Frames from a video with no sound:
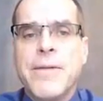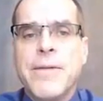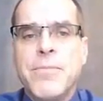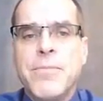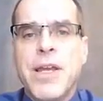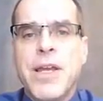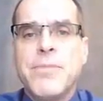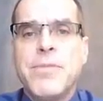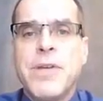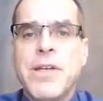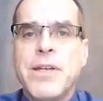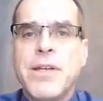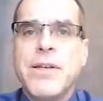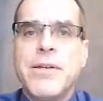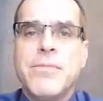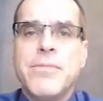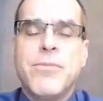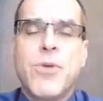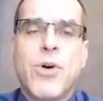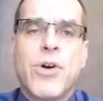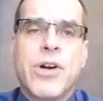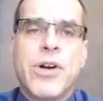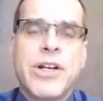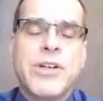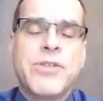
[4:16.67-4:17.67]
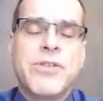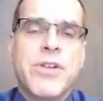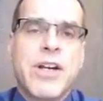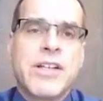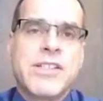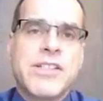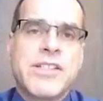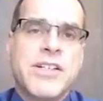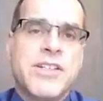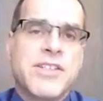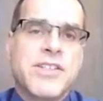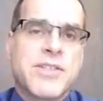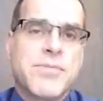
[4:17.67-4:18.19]
may be more
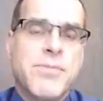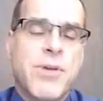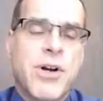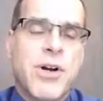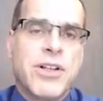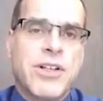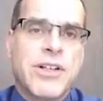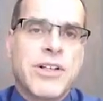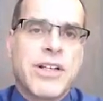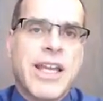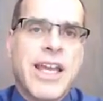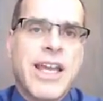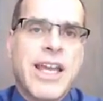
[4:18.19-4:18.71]
interested in smaller